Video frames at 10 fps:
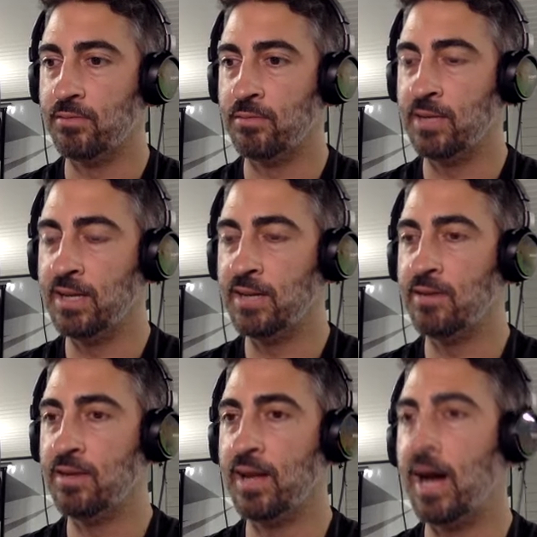We
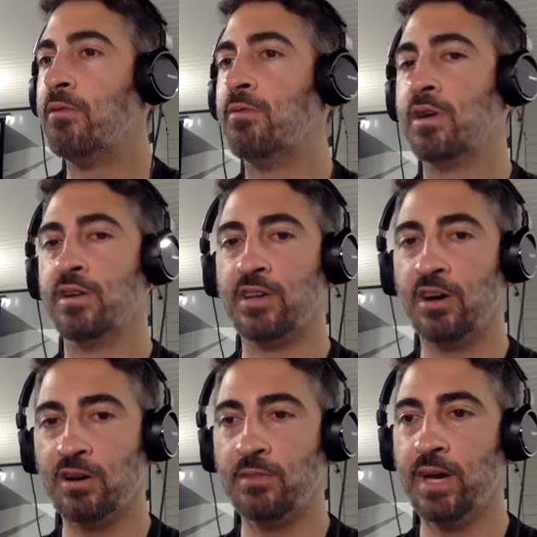didn't not want to
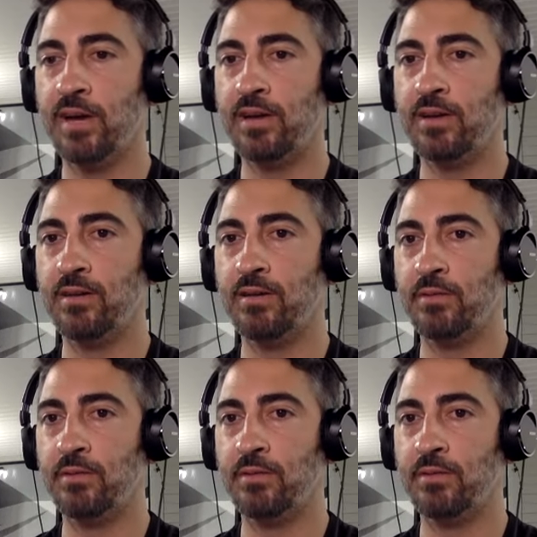talk about it,